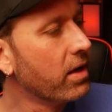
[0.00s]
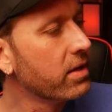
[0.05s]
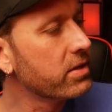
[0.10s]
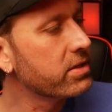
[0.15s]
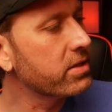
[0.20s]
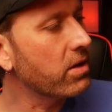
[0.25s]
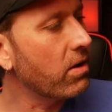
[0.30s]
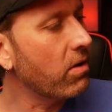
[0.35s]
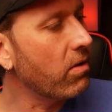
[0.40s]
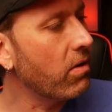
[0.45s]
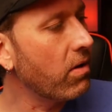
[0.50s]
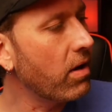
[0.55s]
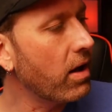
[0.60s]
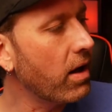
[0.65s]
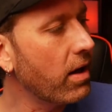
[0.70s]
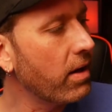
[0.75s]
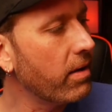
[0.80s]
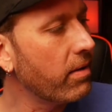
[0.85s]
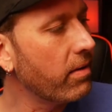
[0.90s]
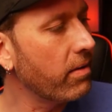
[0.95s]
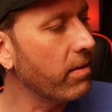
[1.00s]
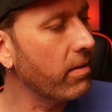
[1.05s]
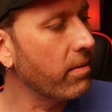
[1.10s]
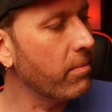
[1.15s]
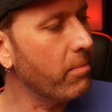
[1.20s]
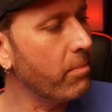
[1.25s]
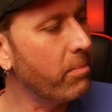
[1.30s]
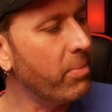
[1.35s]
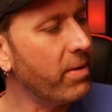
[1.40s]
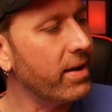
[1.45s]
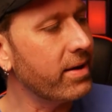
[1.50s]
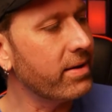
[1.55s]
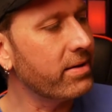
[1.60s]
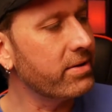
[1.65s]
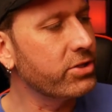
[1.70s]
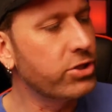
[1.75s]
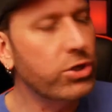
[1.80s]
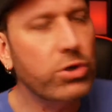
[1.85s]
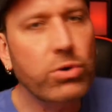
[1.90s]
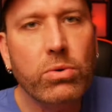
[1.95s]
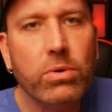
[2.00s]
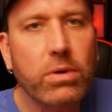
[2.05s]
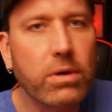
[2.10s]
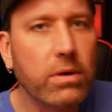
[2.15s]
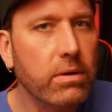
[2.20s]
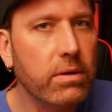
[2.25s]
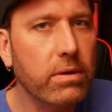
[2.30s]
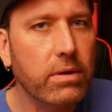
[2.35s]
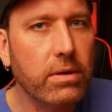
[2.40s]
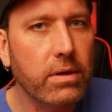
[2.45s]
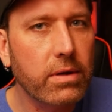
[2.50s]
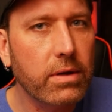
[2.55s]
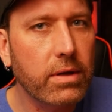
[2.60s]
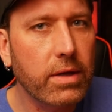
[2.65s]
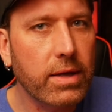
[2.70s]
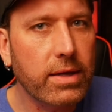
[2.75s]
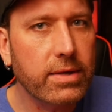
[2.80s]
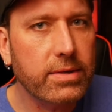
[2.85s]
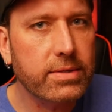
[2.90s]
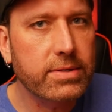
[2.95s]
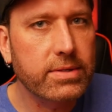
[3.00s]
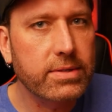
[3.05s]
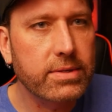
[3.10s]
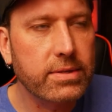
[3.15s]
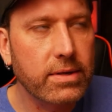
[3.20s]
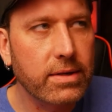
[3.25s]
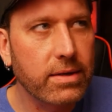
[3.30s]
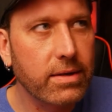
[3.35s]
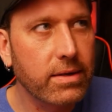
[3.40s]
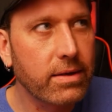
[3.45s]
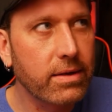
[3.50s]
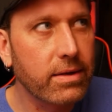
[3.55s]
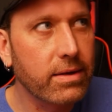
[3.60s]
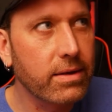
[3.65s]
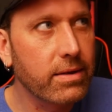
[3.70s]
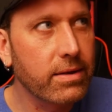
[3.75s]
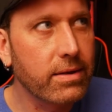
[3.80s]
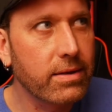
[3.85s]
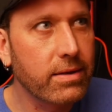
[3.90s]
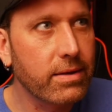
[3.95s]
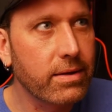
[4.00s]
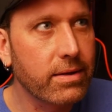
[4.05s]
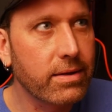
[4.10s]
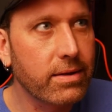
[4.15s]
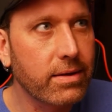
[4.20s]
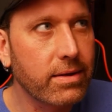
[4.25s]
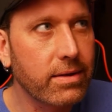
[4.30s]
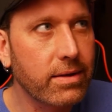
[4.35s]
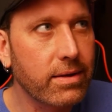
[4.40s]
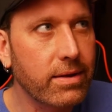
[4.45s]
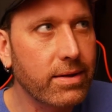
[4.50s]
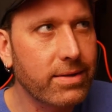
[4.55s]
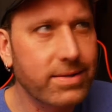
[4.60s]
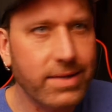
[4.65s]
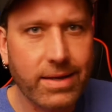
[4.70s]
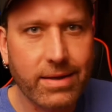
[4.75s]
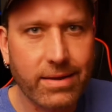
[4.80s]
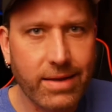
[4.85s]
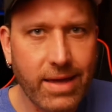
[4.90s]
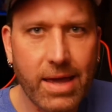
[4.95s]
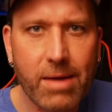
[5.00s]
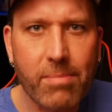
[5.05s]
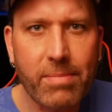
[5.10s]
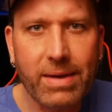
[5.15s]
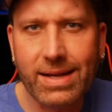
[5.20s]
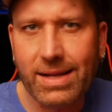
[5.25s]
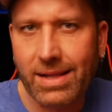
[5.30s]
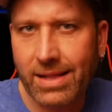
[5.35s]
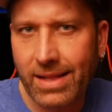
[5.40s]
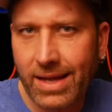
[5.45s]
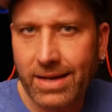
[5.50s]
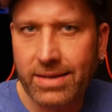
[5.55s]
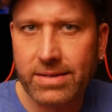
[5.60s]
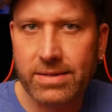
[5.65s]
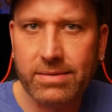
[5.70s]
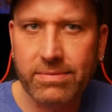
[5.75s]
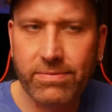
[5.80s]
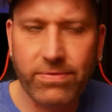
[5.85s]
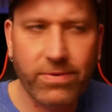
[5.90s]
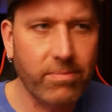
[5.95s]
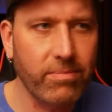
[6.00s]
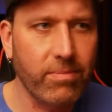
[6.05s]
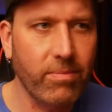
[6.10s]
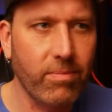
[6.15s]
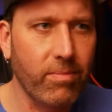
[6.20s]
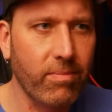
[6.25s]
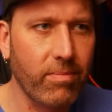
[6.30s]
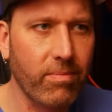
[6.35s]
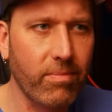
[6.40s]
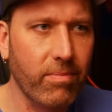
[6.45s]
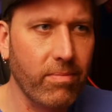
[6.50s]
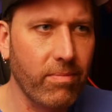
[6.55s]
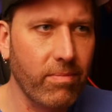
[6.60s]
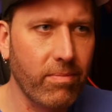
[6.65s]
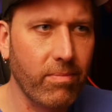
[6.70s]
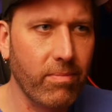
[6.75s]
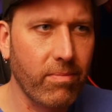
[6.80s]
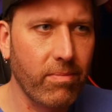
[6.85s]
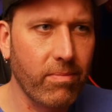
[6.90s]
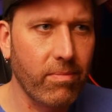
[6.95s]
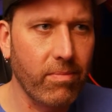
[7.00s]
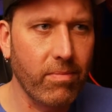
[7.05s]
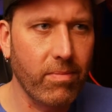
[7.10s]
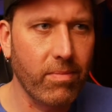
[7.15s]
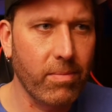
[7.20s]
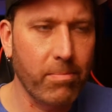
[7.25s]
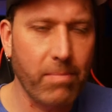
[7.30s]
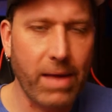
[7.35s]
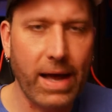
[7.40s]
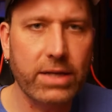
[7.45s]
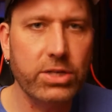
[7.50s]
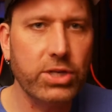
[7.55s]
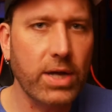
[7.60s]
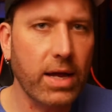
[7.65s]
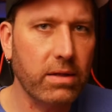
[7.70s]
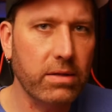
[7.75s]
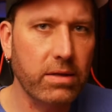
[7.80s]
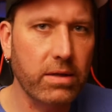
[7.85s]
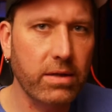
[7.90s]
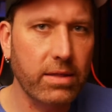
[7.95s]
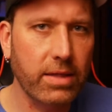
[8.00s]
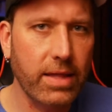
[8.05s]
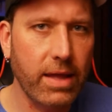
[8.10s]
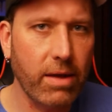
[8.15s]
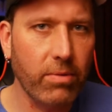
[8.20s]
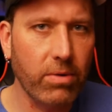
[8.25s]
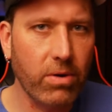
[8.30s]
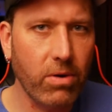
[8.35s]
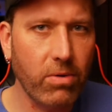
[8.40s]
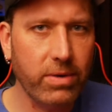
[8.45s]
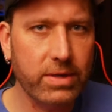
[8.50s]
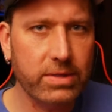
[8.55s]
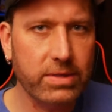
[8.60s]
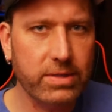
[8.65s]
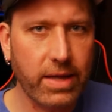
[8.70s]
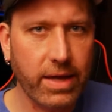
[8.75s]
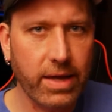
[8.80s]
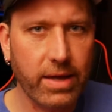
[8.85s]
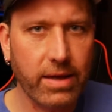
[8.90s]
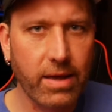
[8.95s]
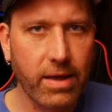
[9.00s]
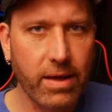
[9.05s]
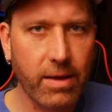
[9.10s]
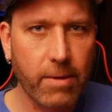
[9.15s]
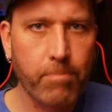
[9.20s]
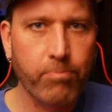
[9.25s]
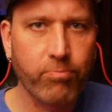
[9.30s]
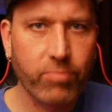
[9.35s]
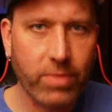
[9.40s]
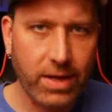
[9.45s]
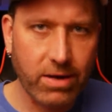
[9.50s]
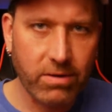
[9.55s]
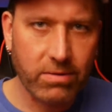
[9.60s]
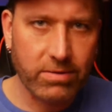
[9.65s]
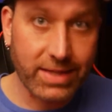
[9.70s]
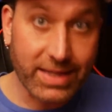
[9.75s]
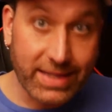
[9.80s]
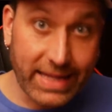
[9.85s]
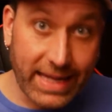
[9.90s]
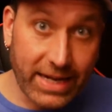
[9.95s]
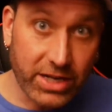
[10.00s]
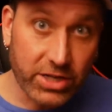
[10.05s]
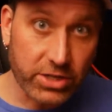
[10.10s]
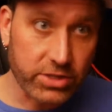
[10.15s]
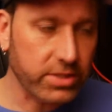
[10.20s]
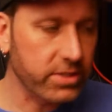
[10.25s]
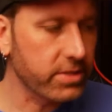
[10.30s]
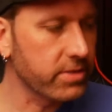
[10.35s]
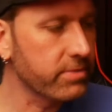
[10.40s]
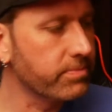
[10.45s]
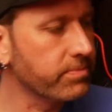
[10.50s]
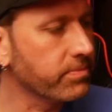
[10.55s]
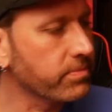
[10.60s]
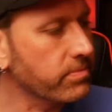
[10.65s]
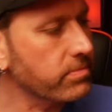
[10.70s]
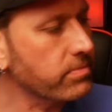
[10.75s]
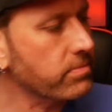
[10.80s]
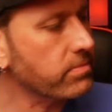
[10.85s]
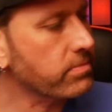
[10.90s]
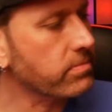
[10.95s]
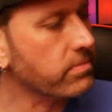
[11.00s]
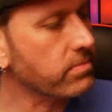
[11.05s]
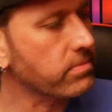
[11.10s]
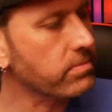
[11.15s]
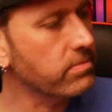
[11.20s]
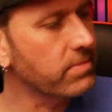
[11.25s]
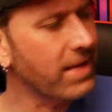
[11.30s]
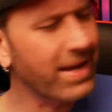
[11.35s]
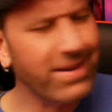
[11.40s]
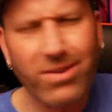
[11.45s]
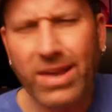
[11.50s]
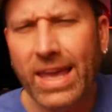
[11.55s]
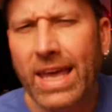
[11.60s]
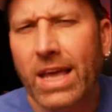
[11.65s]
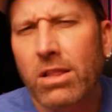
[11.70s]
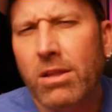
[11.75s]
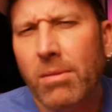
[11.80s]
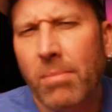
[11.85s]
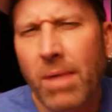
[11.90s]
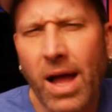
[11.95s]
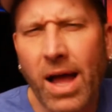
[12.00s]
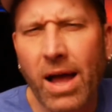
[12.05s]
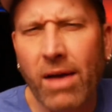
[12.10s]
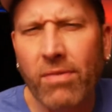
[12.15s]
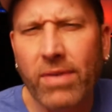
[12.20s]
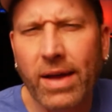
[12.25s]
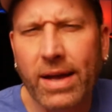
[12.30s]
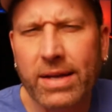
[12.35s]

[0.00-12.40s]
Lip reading: So, but Duke he's like him and Clint from my childhood. They were always like, the leaders, and you kill them off.